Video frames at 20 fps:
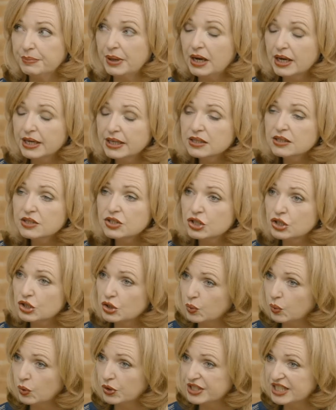biased
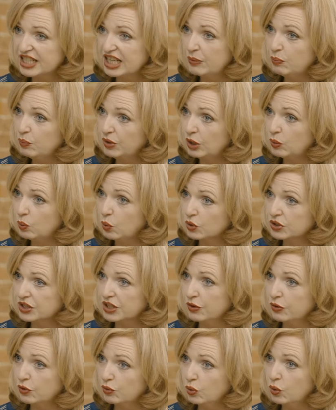towards him when he walked
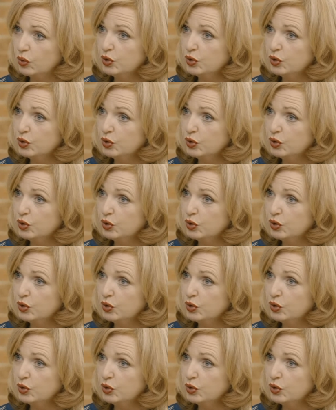down the